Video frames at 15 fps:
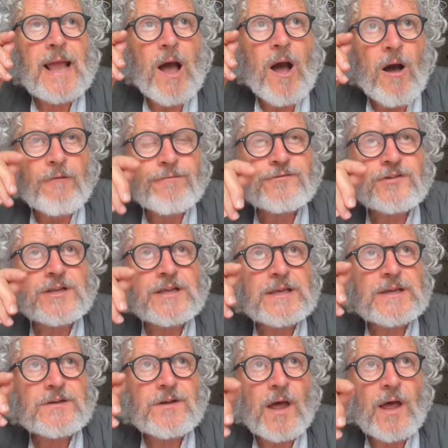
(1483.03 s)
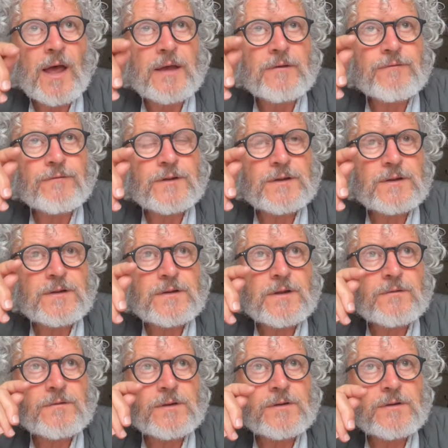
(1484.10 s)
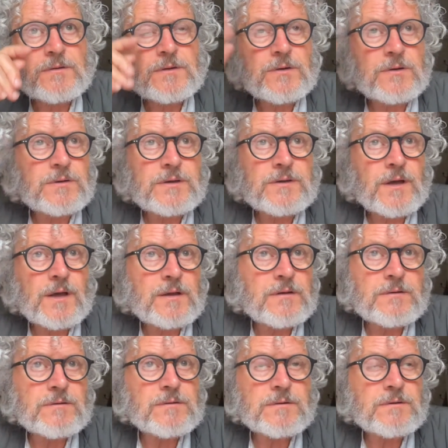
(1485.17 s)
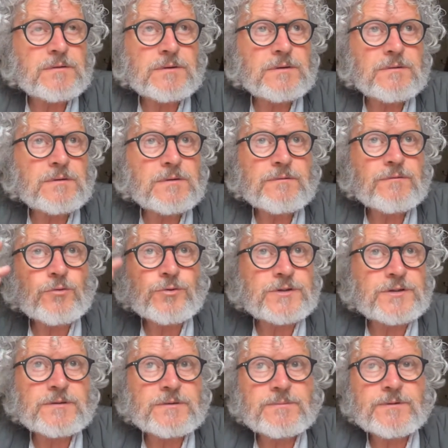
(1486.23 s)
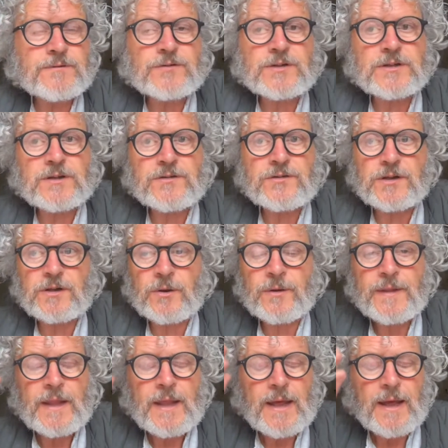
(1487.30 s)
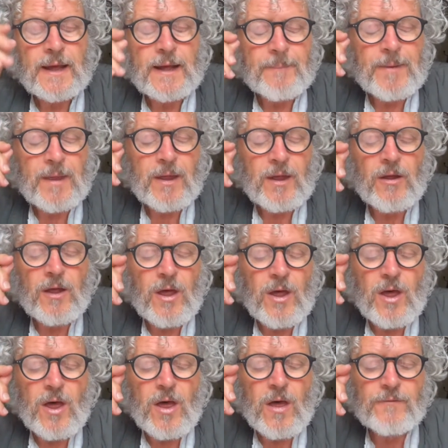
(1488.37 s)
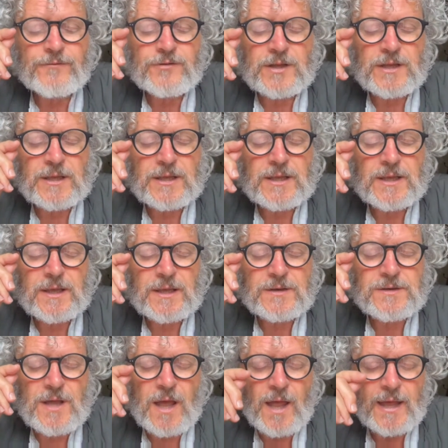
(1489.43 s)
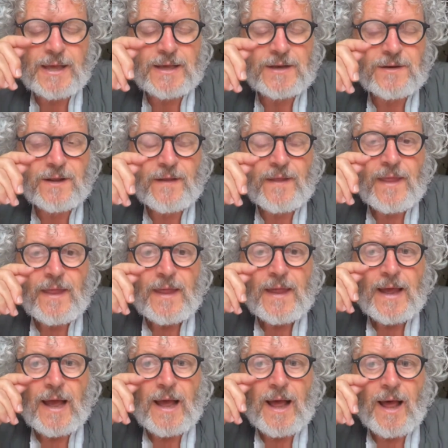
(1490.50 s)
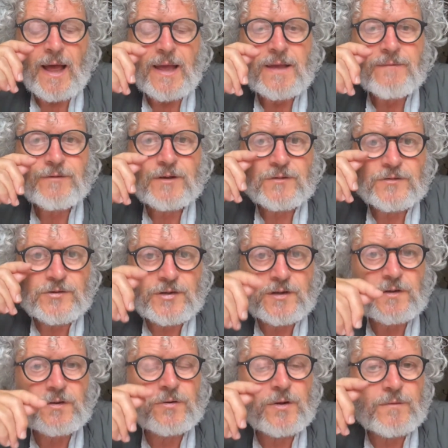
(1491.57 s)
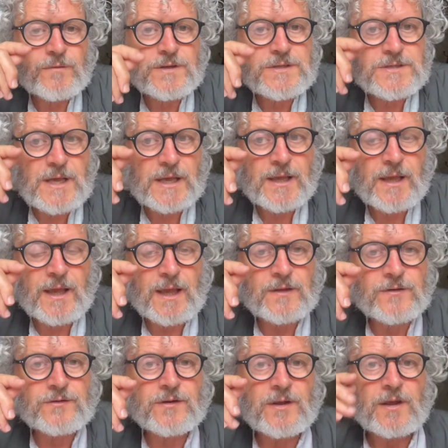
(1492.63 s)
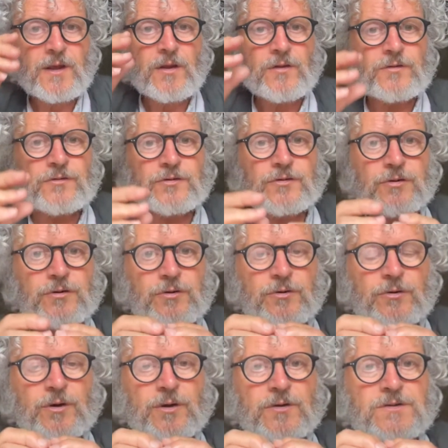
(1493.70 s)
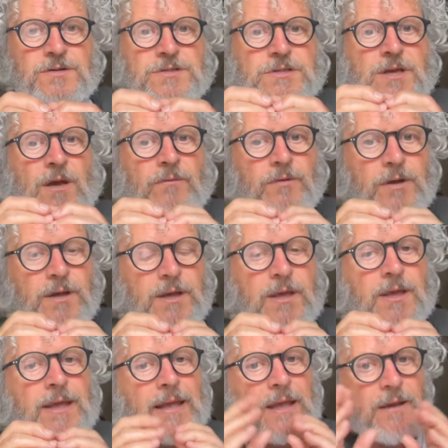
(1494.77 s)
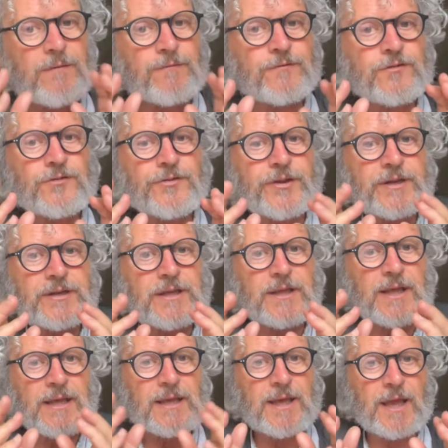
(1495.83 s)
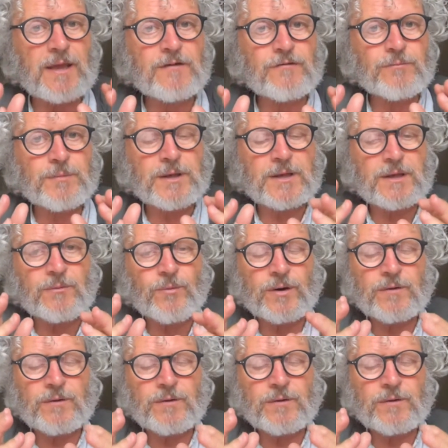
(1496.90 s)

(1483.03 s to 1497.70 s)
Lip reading: after he died, he died 40, 50 years ago. After he died, I have continued over the decades to discover gifts that he gave me.